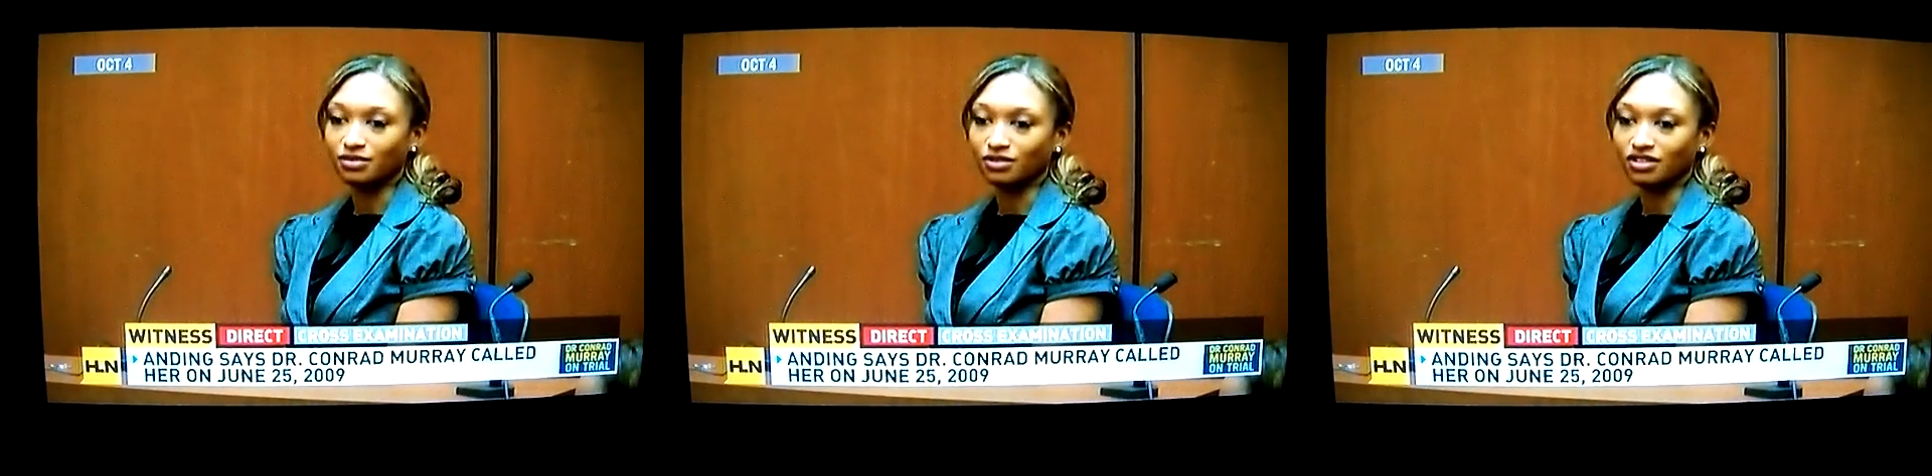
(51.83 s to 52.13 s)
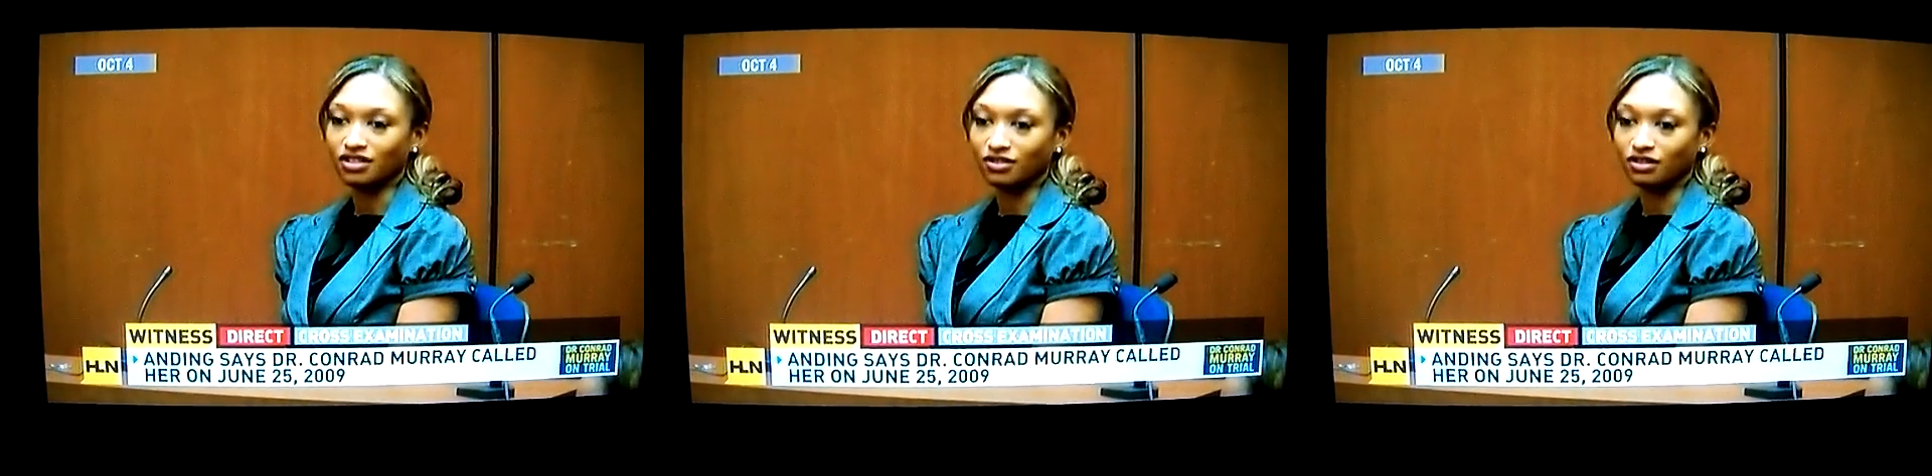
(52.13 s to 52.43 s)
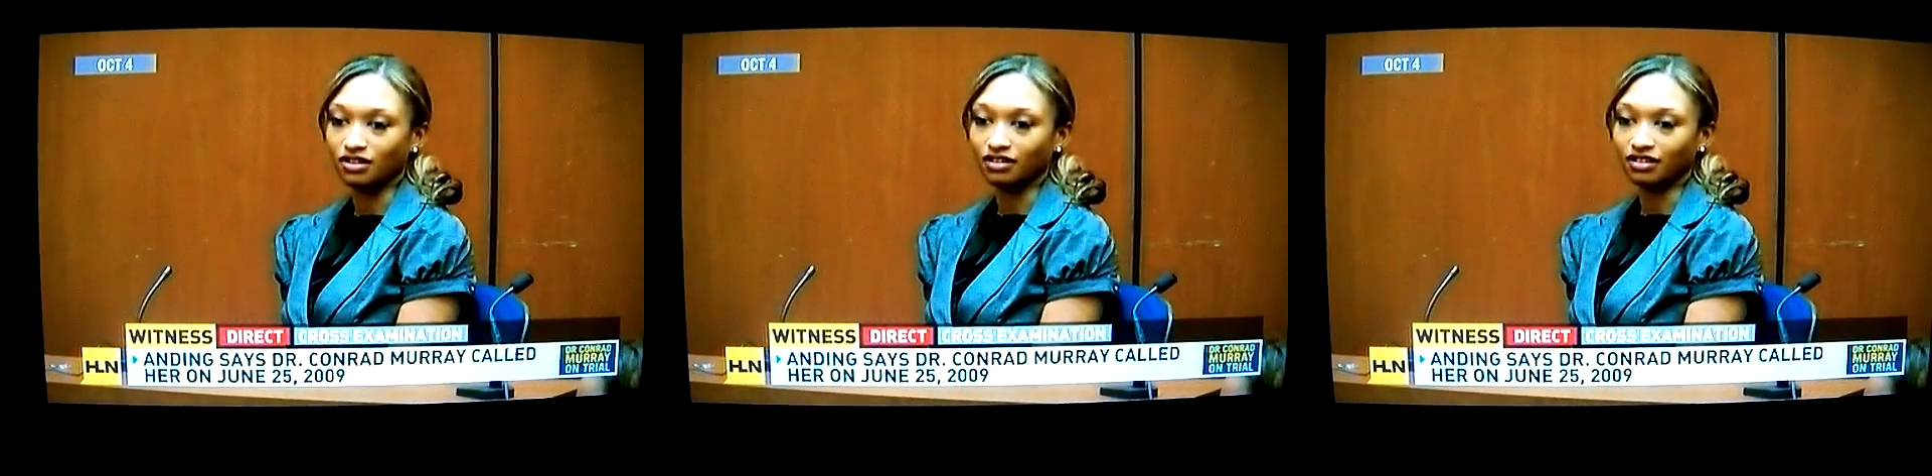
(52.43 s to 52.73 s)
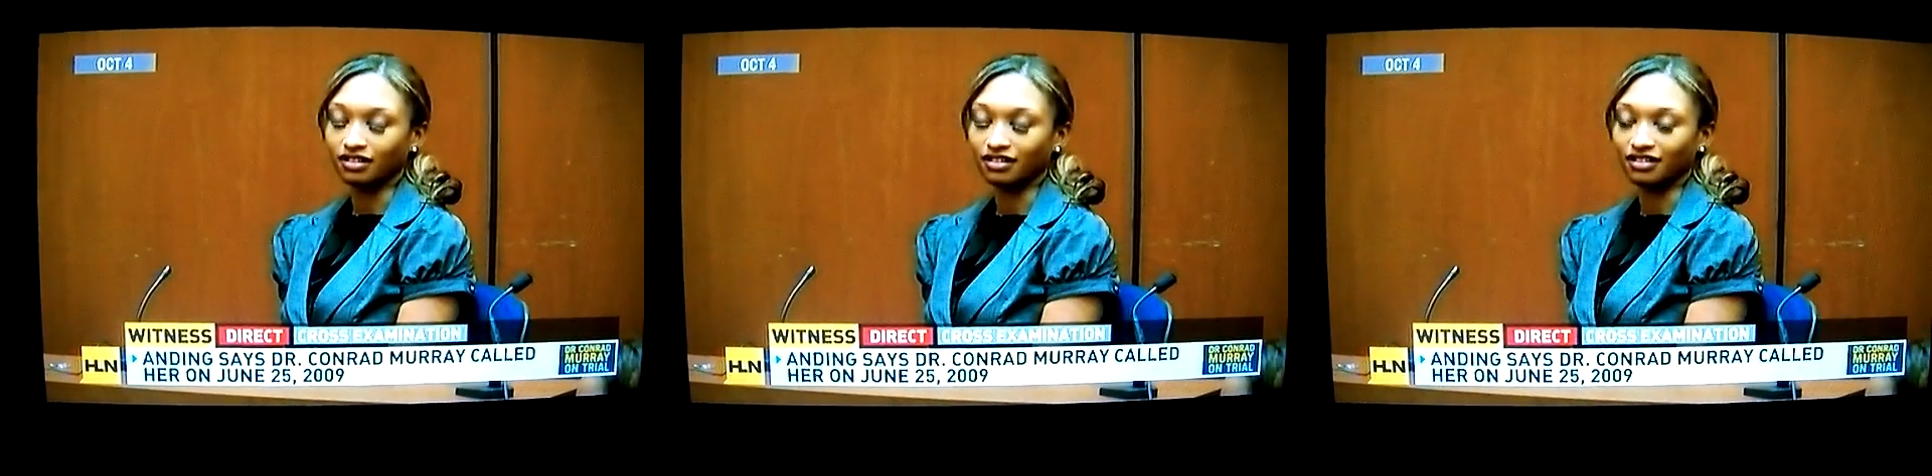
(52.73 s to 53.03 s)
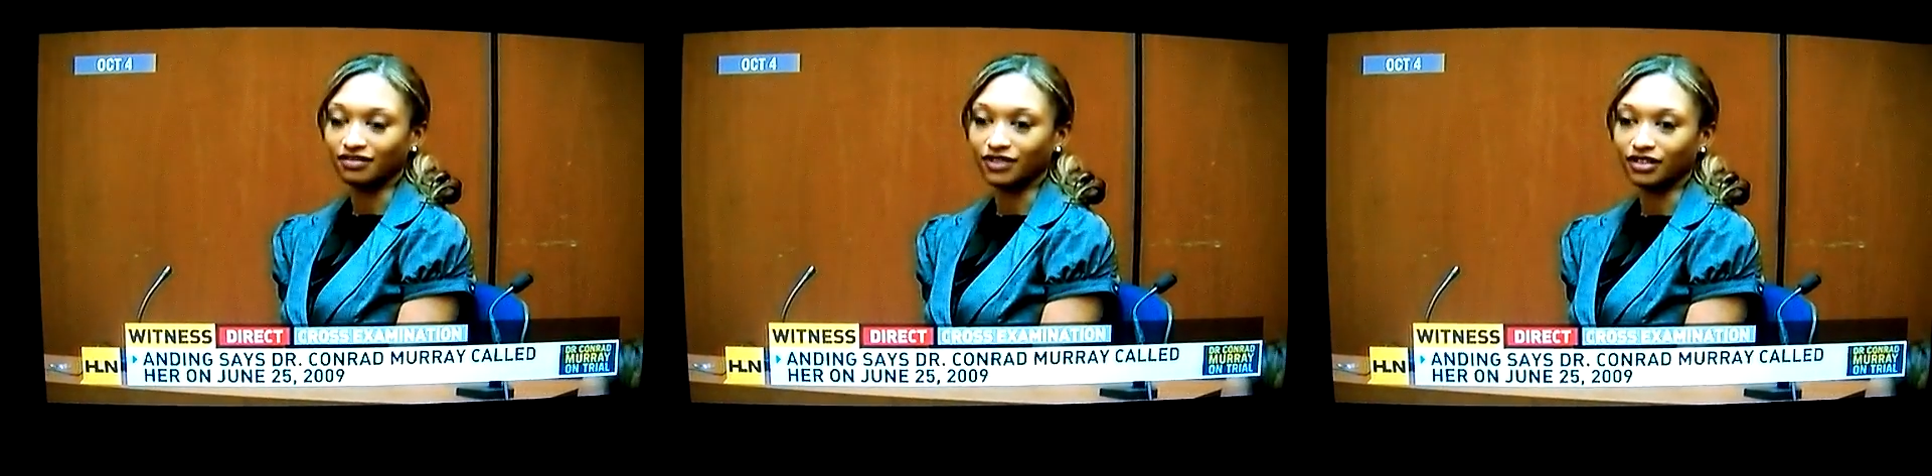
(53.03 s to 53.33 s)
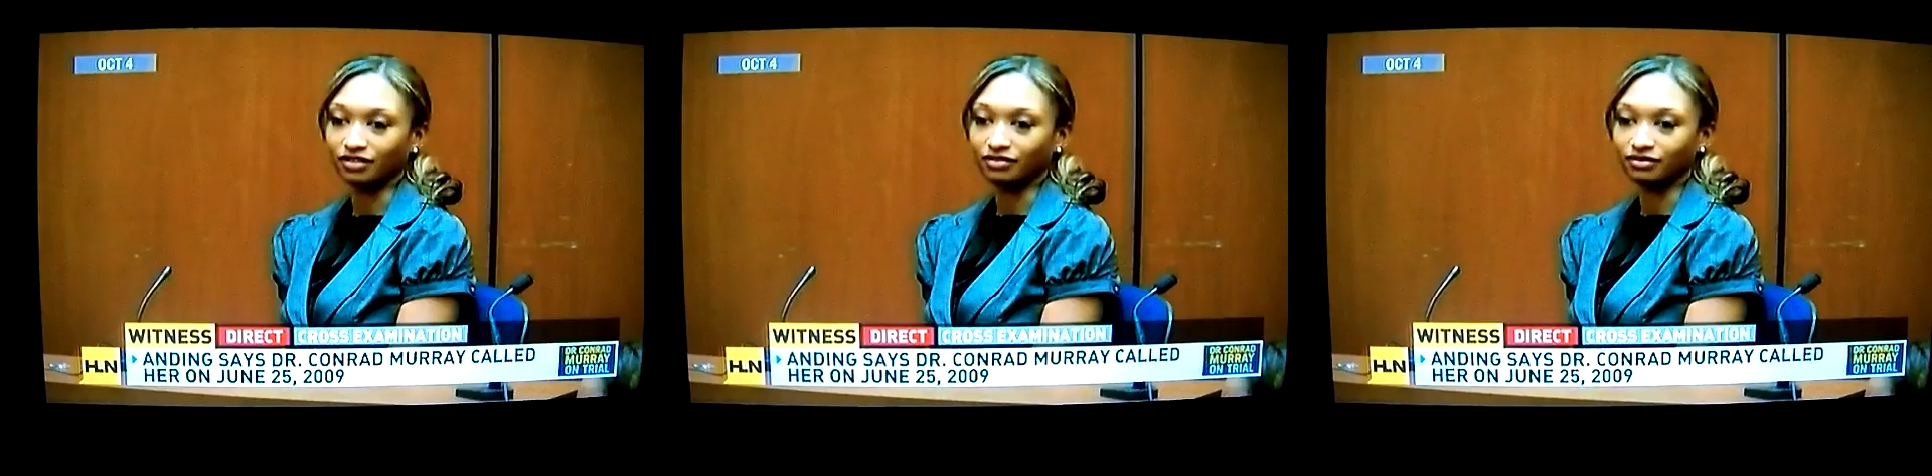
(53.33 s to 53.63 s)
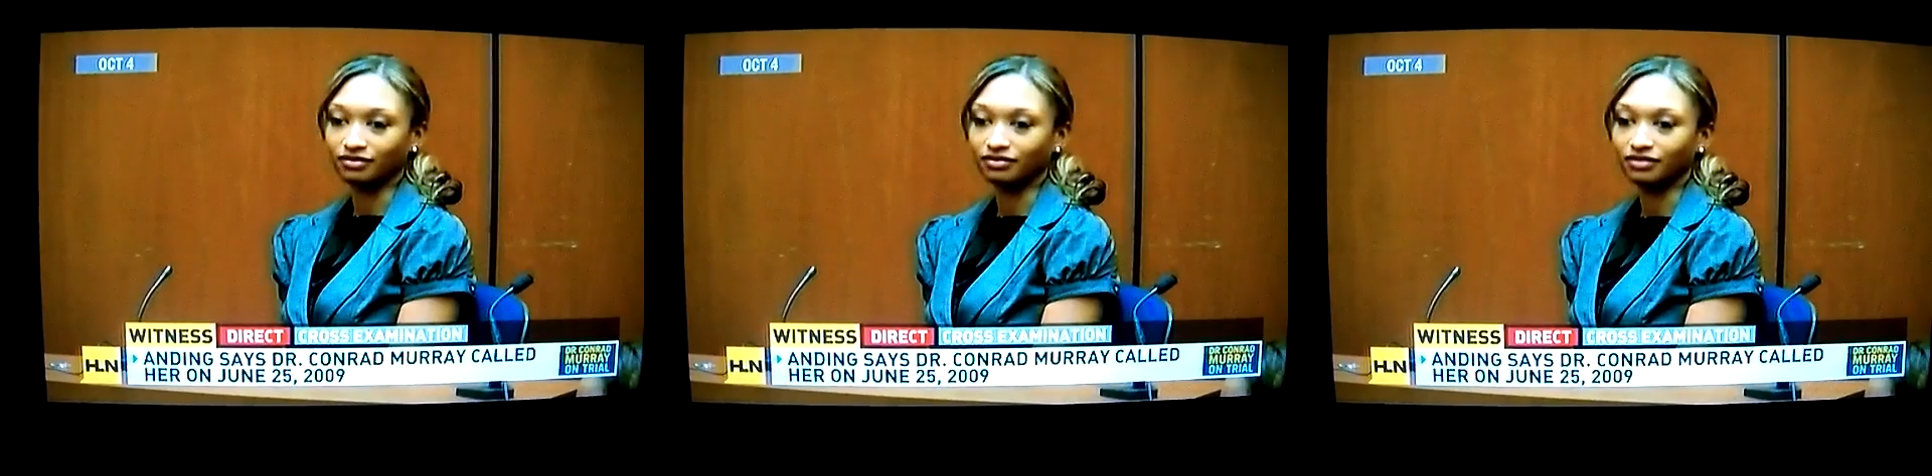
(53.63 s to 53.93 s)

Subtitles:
he was no longer on the phone.